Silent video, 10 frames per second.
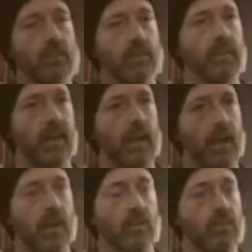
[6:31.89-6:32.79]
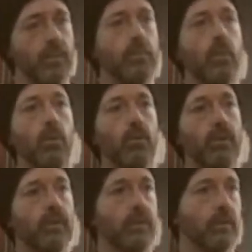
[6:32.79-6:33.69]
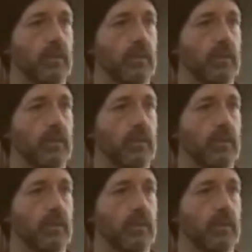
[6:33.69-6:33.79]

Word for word: that art is important.